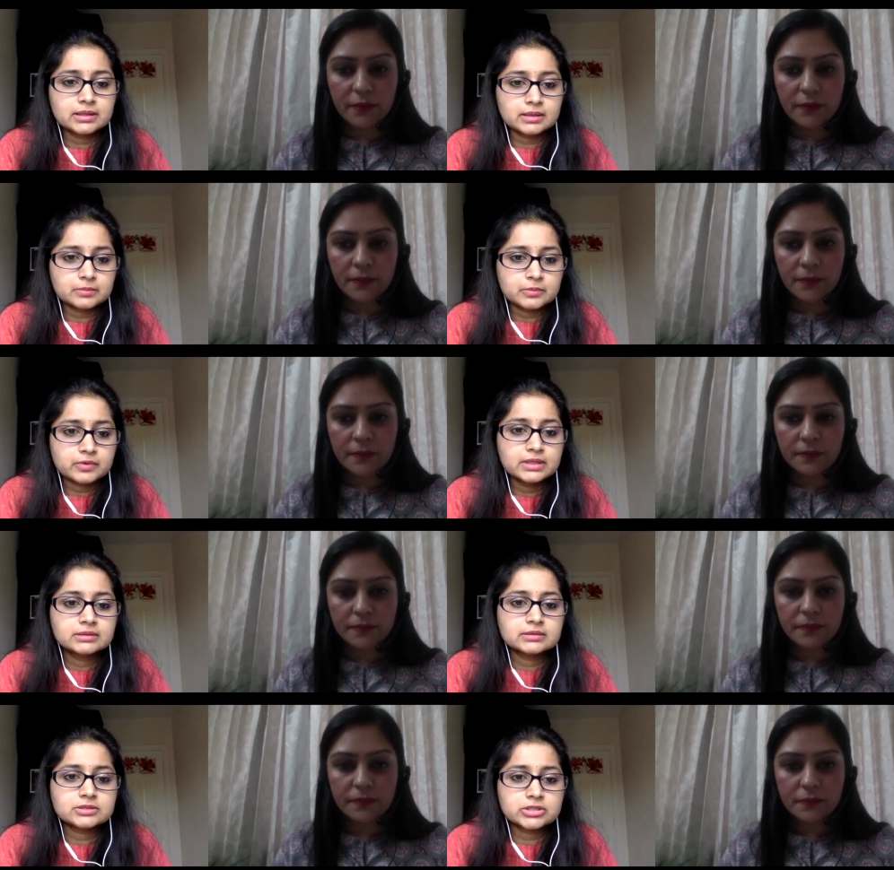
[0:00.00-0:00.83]
Speaker 1: bring
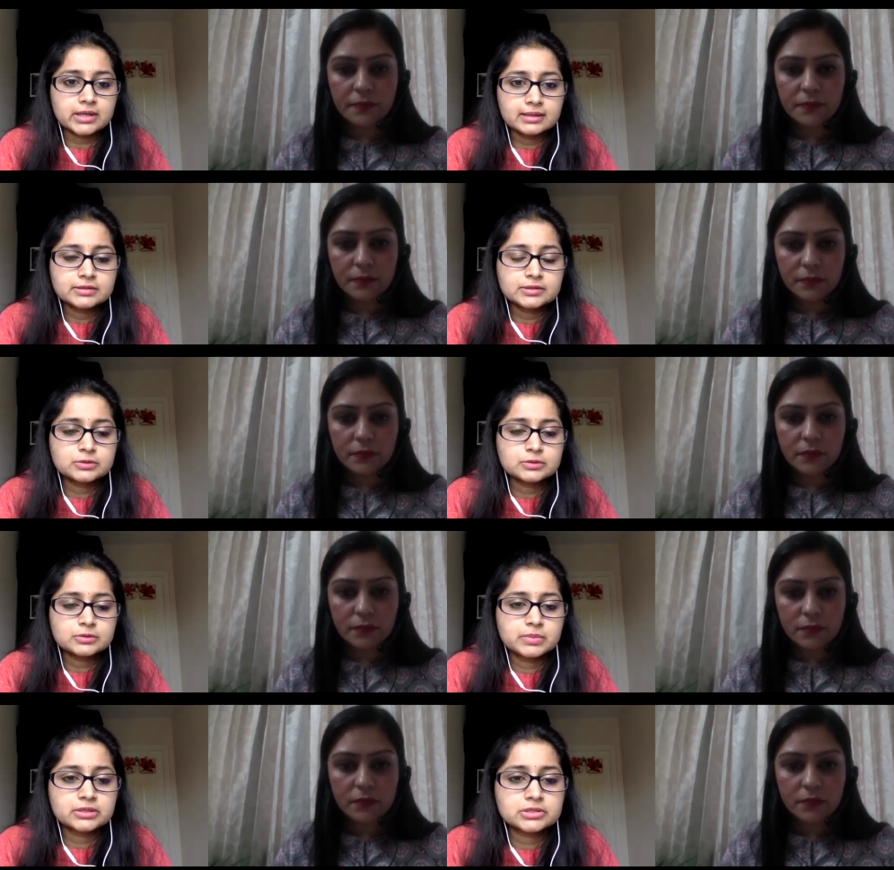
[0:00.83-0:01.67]
the child into
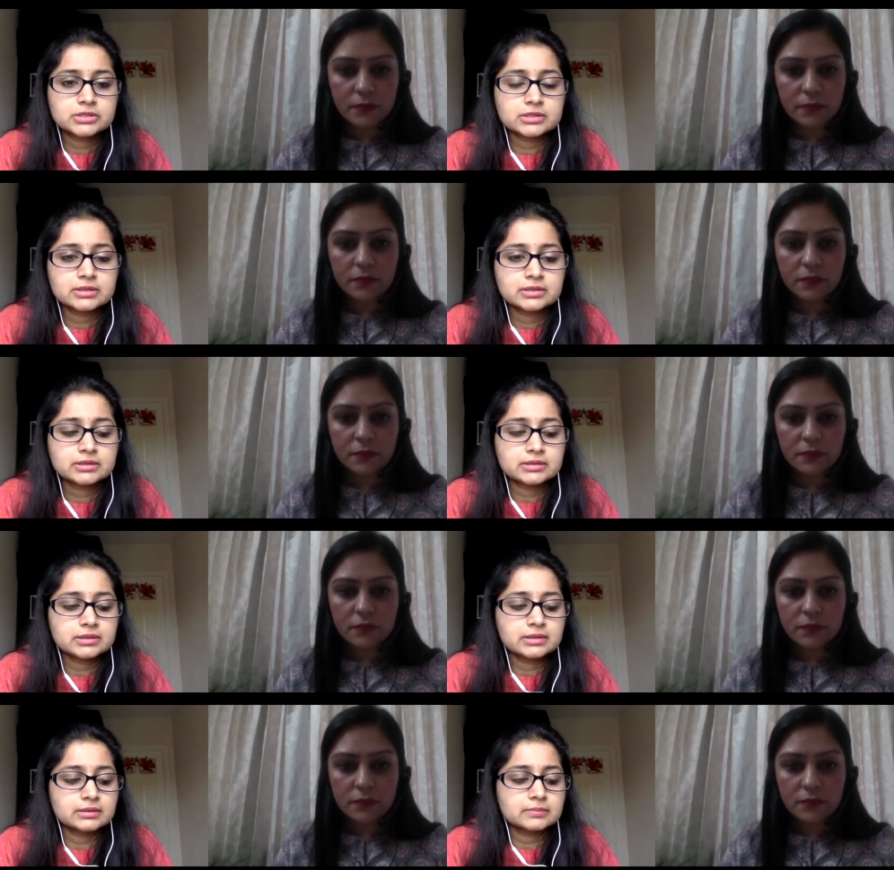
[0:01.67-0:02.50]
picture
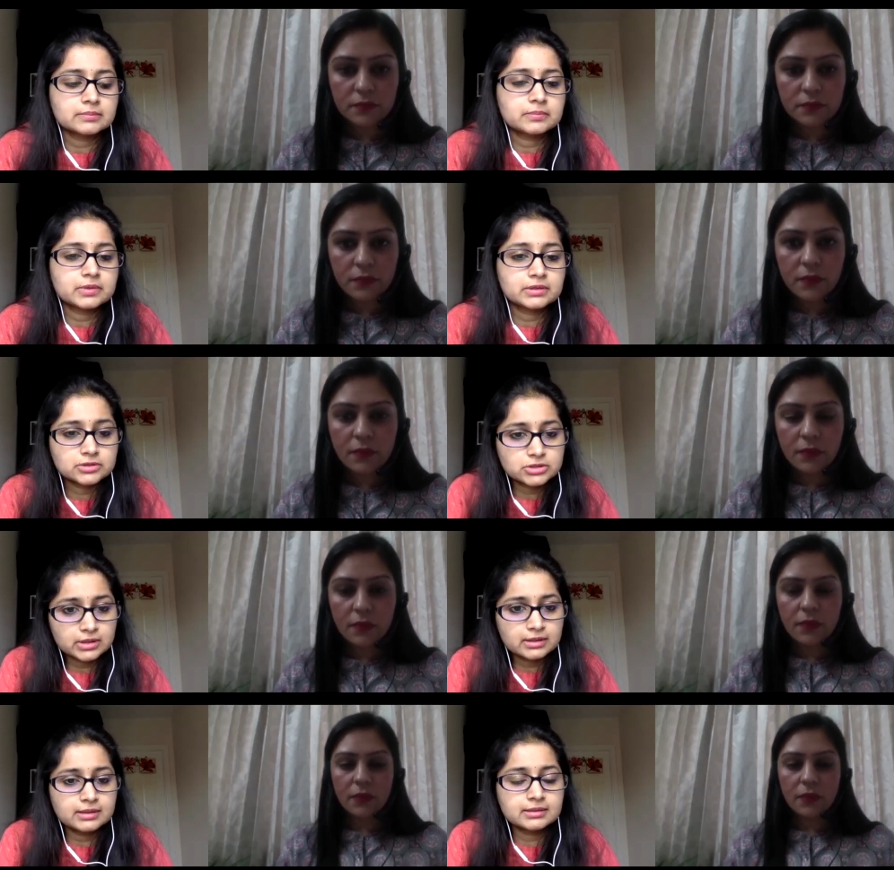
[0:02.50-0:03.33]
and bring the
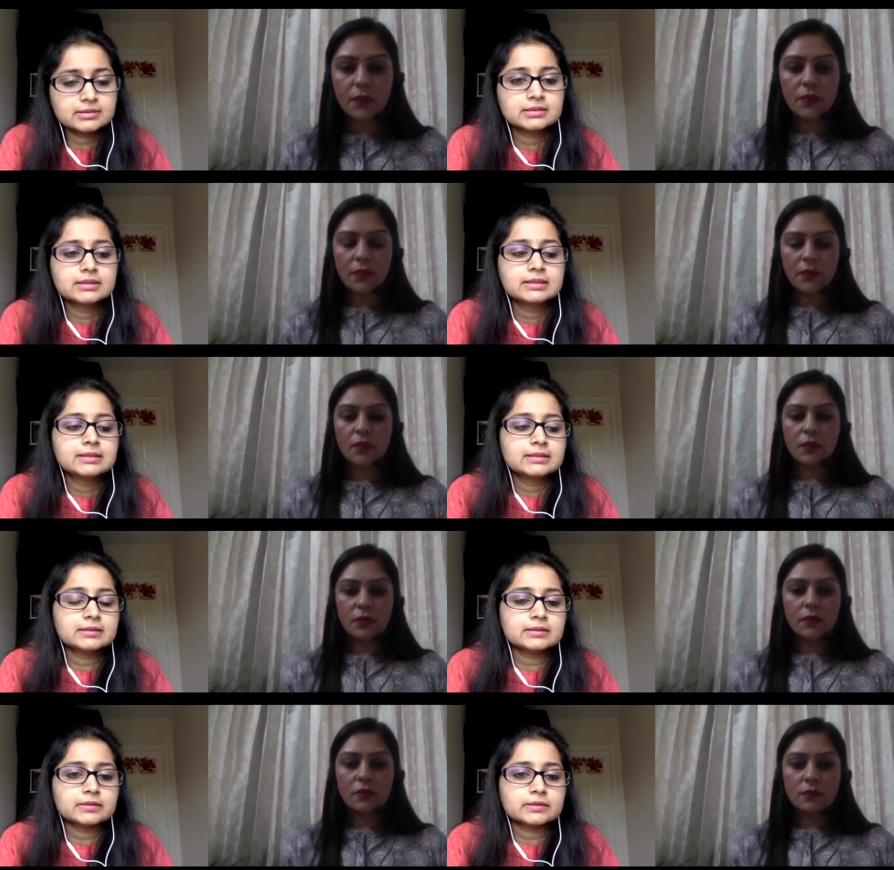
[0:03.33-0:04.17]
child
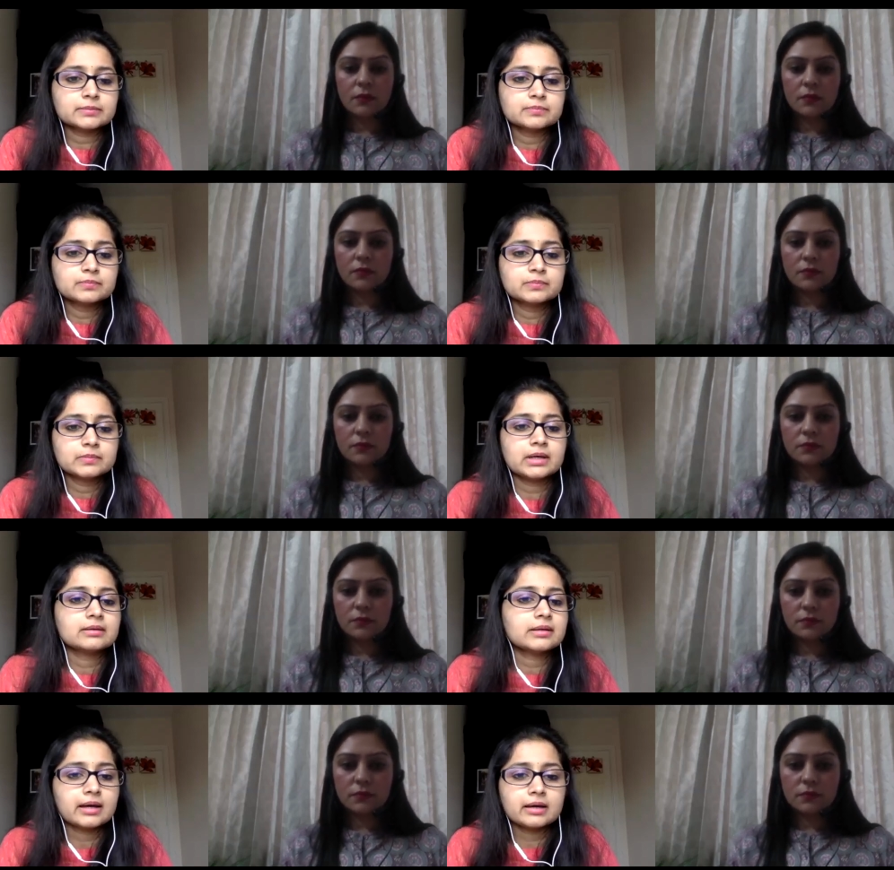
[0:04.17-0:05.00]

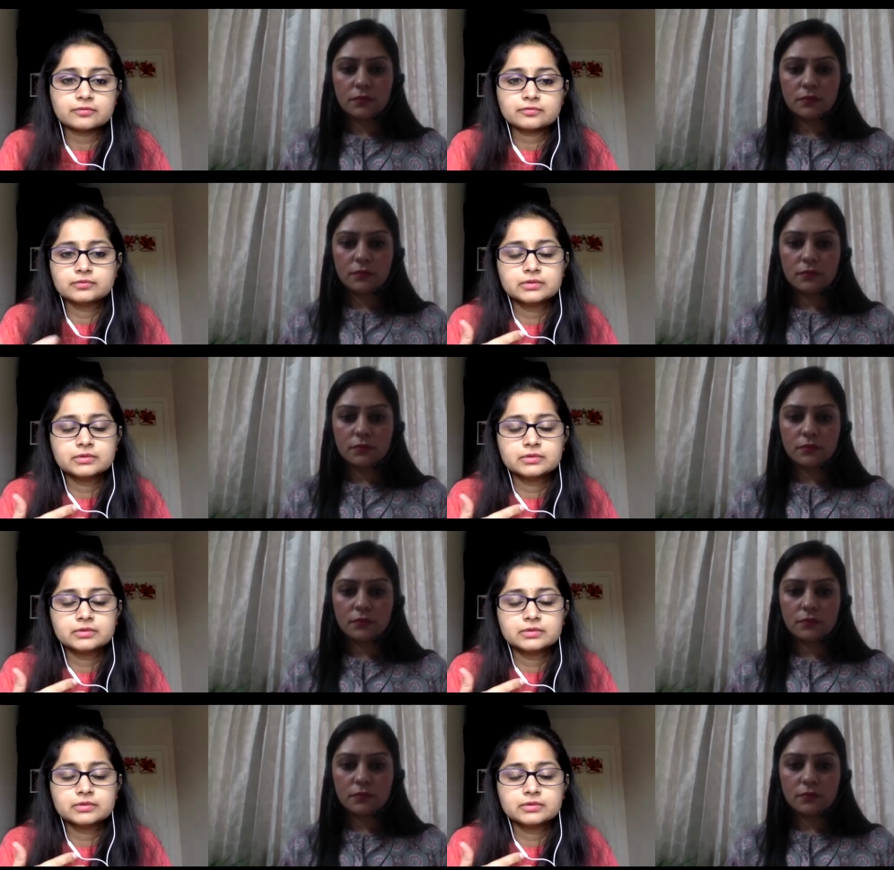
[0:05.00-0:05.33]
and have,